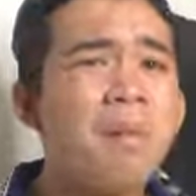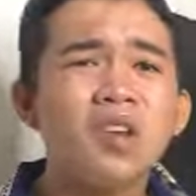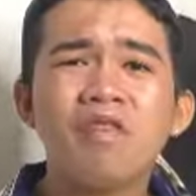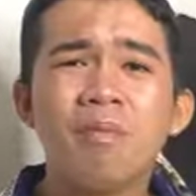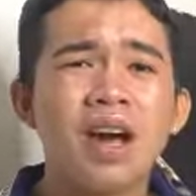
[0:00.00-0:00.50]

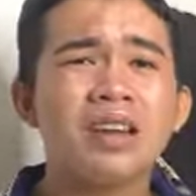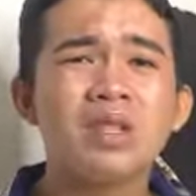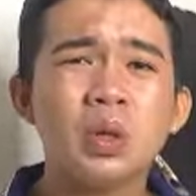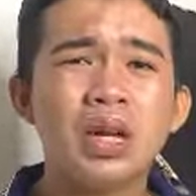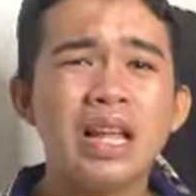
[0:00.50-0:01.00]
amount of money
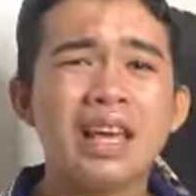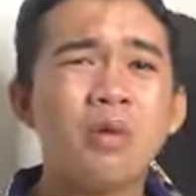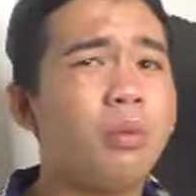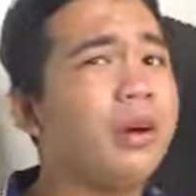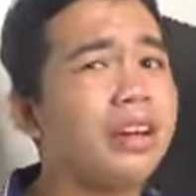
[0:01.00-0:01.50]
so that I
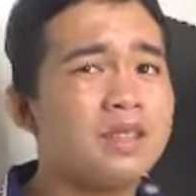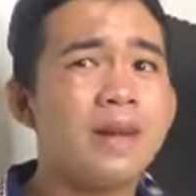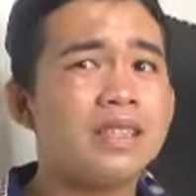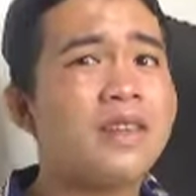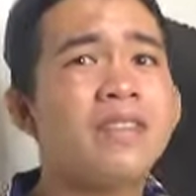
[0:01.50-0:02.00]
can wear
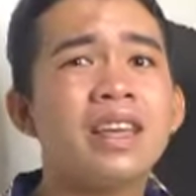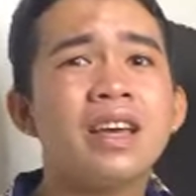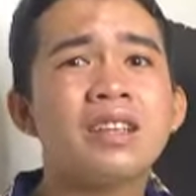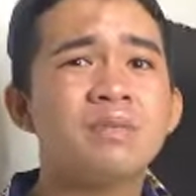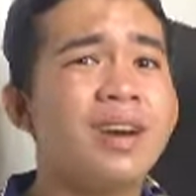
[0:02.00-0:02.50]
expensive
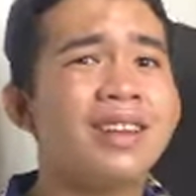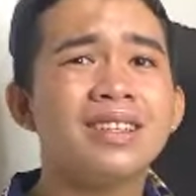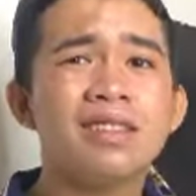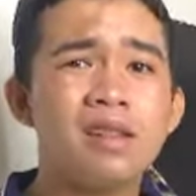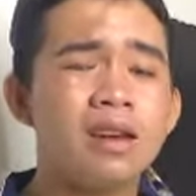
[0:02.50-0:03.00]
things,
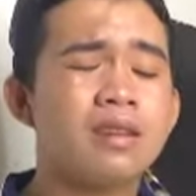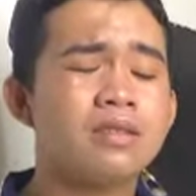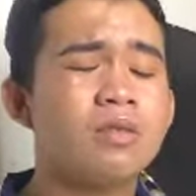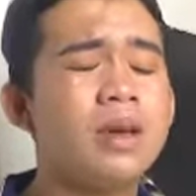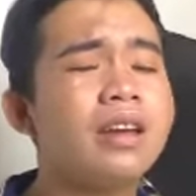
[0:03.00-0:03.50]
branded
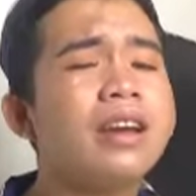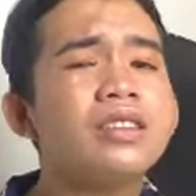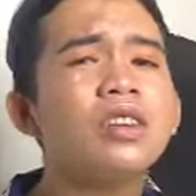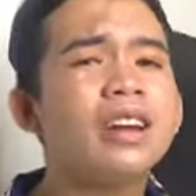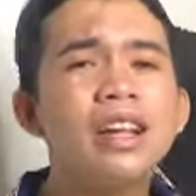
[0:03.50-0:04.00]
things. Oh my god,
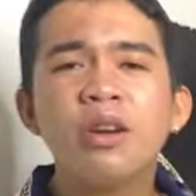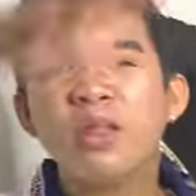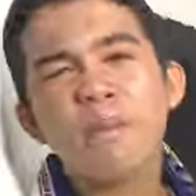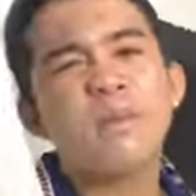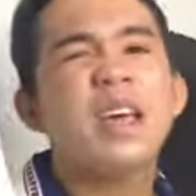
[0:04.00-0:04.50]
it's already at
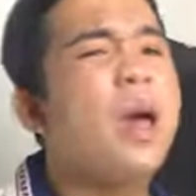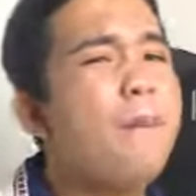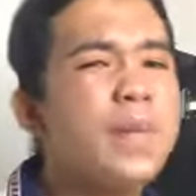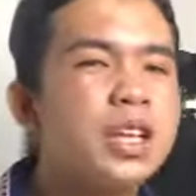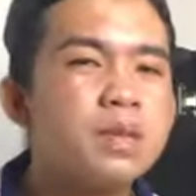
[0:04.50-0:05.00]
the
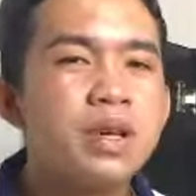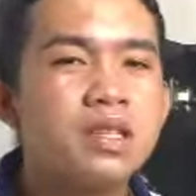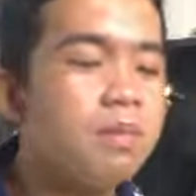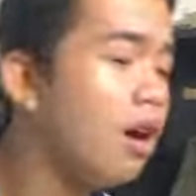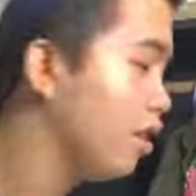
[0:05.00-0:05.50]

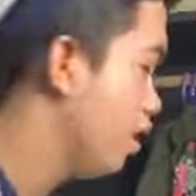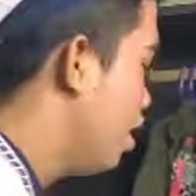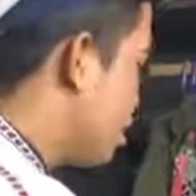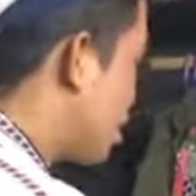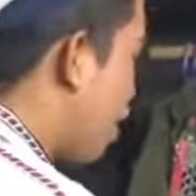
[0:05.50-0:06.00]
Mix mall.
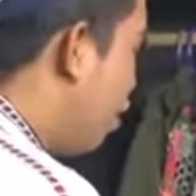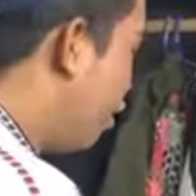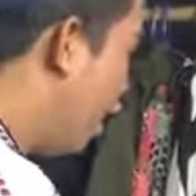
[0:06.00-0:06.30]
So